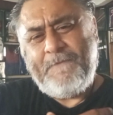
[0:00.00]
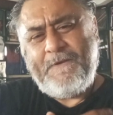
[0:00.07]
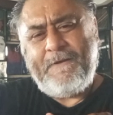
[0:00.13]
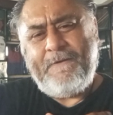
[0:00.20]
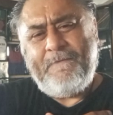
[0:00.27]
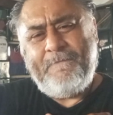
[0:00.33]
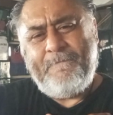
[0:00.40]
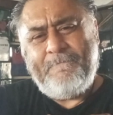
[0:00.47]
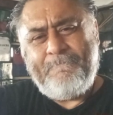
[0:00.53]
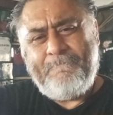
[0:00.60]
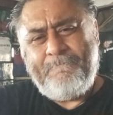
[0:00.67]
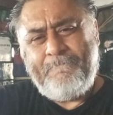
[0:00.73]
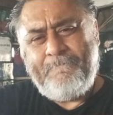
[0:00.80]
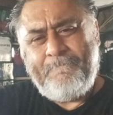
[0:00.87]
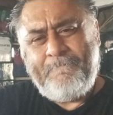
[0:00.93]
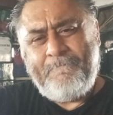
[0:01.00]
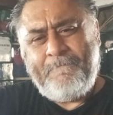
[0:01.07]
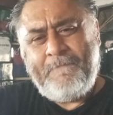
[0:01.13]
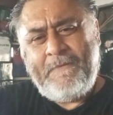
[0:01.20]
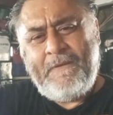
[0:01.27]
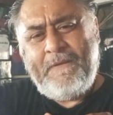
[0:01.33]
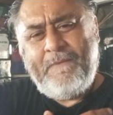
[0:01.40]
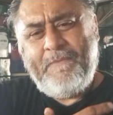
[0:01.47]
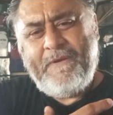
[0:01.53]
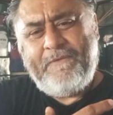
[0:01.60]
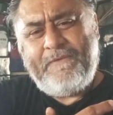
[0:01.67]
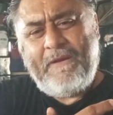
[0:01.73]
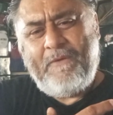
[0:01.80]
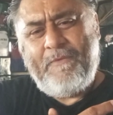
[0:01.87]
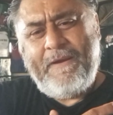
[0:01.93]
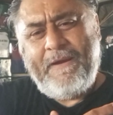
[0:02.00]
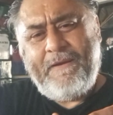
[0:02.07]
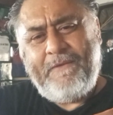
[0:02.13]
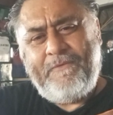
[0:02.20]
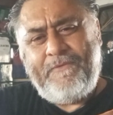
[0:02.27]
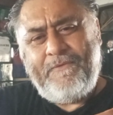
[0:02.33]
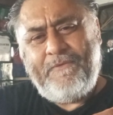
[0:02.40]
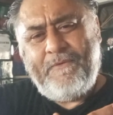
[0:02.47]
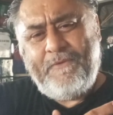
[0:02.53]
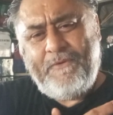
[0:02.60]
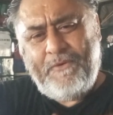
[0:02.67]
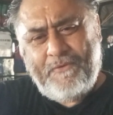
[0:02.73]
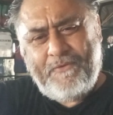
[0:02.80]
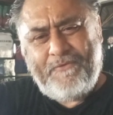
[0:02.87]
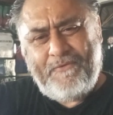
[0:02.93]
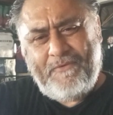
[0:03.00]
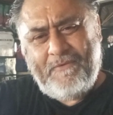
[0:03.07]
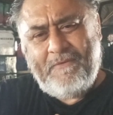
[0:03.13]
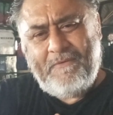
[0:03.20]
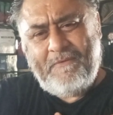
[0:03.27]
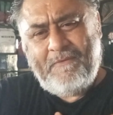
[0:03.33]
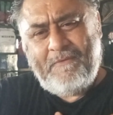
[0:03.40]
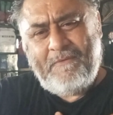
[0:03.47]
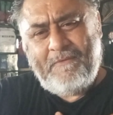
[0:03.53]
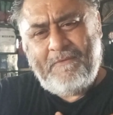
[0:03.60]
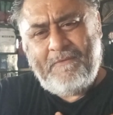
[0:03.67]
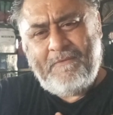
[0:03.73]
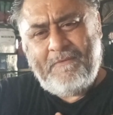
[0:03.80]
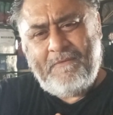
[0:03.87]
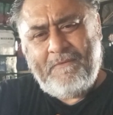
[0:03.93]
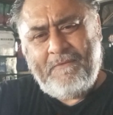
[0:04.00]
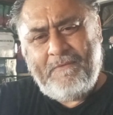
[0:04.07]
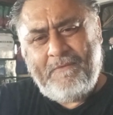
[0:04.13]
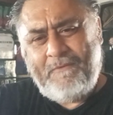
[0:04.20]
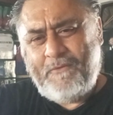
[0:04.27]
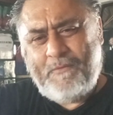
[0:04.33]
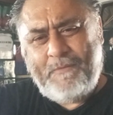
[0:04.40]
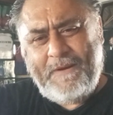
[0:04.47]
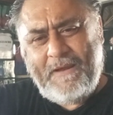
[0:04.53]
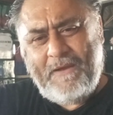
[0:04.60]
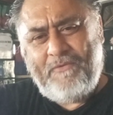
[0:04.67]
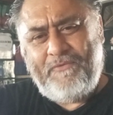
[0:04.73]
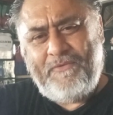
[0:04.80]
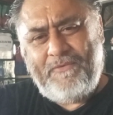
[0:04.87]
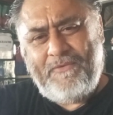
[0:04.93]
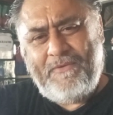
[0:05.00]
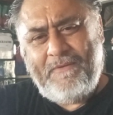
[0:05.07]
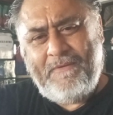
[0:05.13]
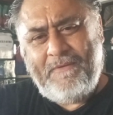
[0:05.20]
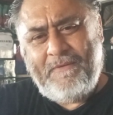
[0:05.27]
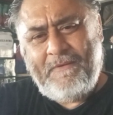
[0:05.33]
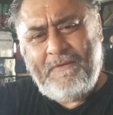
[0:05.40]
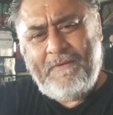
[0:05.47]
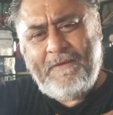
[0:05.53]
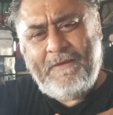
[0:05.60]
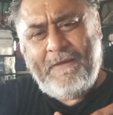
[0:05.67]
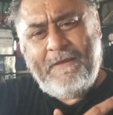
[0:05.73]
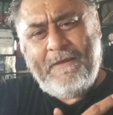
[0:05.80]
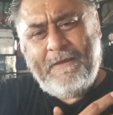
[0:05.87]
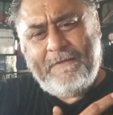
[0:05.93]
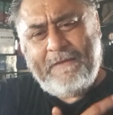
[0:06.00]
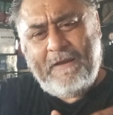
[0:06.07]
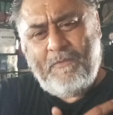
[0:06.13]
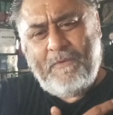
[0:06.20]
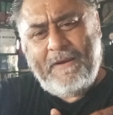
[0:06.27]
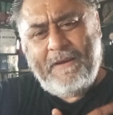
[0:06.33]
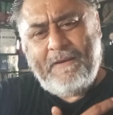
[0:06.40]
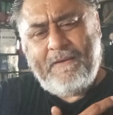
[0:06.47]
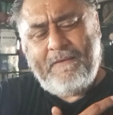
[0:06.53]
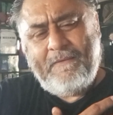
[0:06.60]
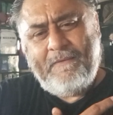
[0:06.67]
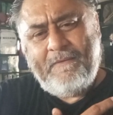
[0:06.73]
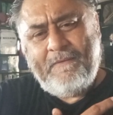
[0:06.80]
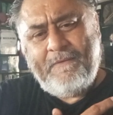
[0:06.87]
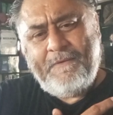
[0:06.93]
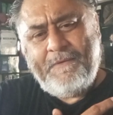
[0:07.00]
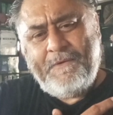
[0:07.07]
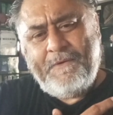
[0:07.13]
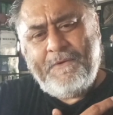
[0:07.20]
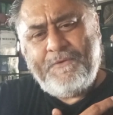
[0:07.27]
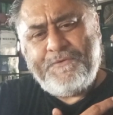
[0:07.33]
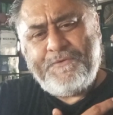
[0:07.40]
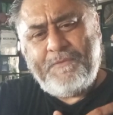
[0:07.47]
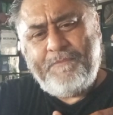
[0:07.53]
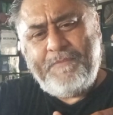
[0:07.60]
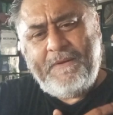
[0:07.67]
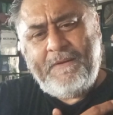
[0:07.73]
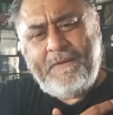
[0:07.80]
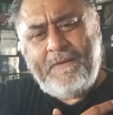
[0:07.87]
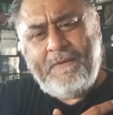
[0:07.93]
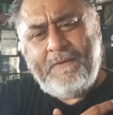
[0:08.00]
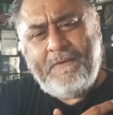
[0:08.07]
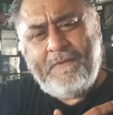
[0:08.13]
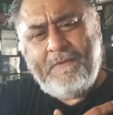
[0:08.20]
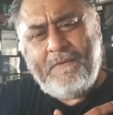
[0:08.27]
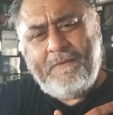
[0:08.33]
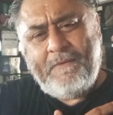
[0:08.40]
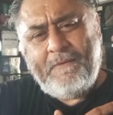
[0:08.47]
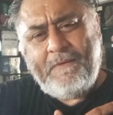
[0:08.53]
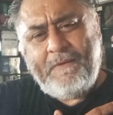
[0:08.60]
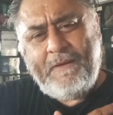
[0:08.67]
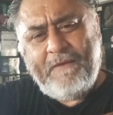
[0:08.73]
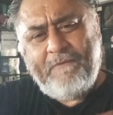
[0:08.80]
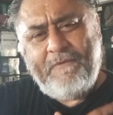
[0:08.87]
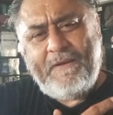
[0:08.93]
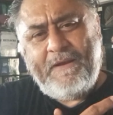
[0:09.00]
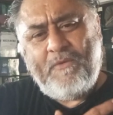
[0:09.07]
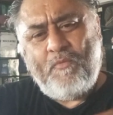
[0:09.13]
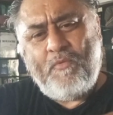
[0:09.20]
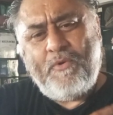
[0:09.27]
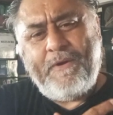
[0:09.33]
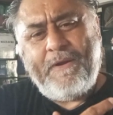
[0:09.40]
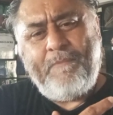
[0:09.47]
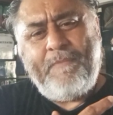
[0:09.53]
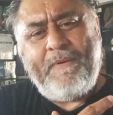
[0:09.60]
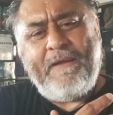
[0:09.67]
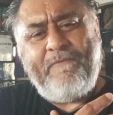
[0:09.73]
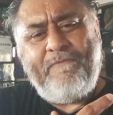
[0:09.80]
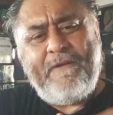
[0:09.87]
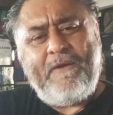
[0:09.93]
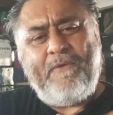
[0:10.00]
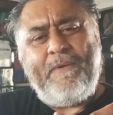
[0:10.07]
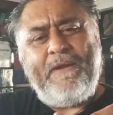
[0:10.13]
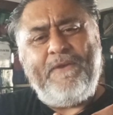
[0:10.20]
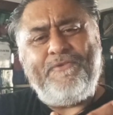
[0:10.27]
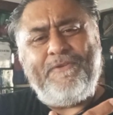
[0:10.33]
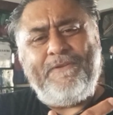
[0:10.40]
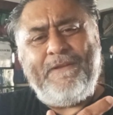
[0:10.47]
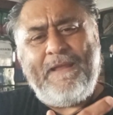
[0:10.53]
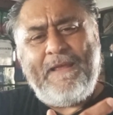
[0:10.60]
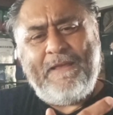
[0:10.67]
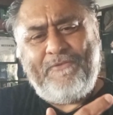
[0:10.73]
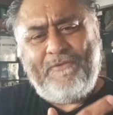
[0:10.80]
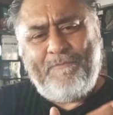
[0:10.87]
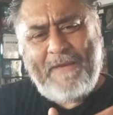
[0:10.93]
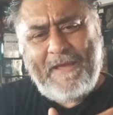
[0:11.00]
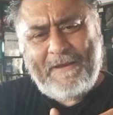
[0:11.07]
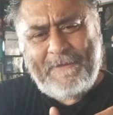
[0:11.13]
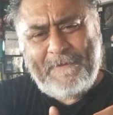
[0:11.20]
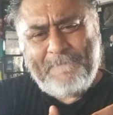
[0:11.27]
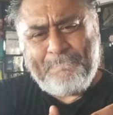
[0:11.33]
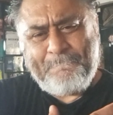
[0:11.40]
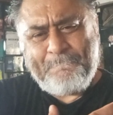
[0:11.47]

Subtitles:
Okay? Because that rank is yours. Nobody else's. And that rank should be given and awarded by a federation that has a backing.